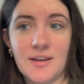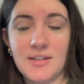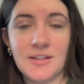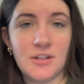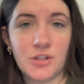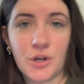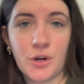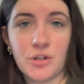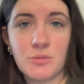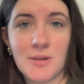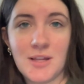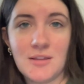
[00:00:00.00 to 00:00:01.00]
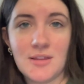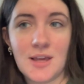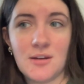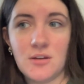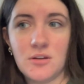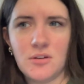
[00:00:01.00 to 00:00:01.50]
it didn't occur to me
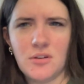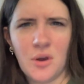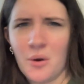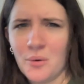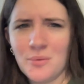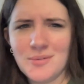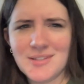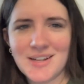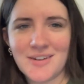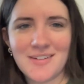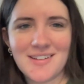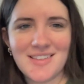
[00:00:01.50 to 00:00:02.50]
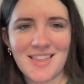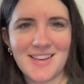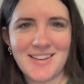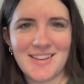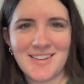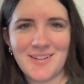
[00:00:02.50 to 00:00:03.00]
that, no, Sarah,
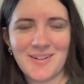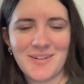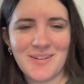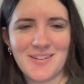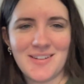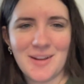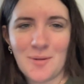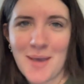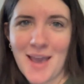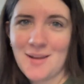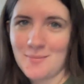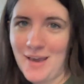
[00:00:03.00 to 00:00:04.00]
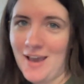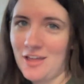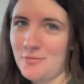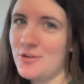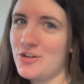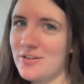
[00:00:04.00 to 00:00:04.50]
like, you're bad at
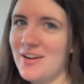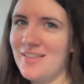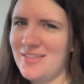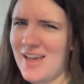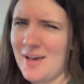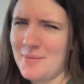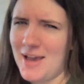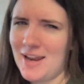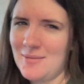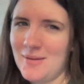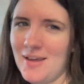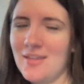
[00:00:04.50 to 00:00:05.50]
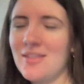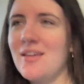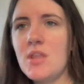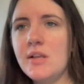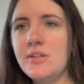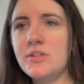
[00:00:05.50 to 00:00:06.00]
math, but you're not that bad at math.
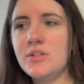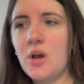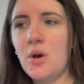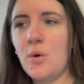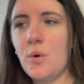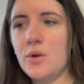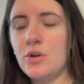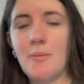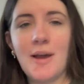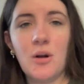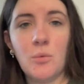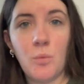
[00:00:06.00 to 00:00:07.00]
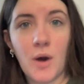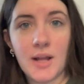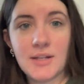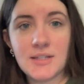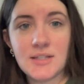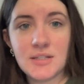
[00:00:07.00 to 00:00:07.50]
So no matter
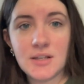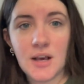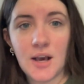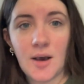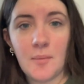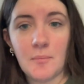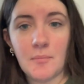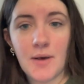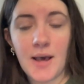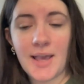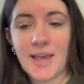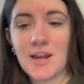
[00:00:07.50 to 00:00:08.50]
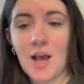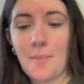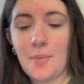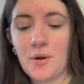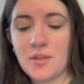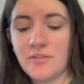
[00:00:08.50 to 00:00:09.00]
what, I had
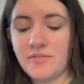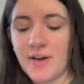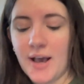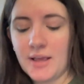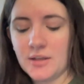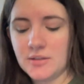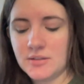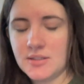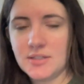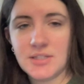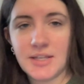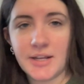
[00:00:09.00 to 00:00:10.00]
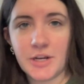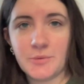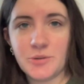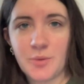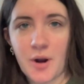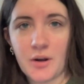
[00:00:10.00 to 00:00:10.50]
uploaded the files to Ingram
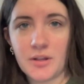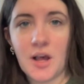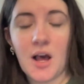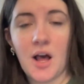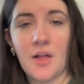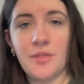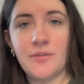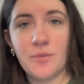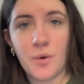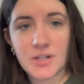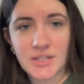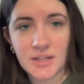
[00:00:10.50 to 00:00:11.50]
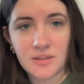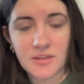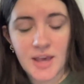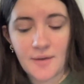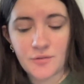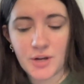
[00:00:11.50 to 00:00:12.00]
Spark on the 14th
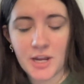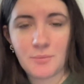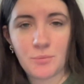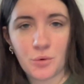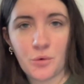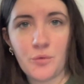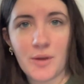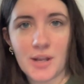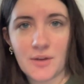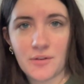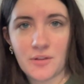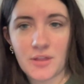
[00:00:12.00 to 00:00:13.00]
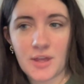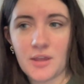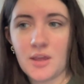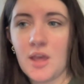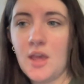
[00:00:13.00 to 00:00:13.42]
after I had proofread everything.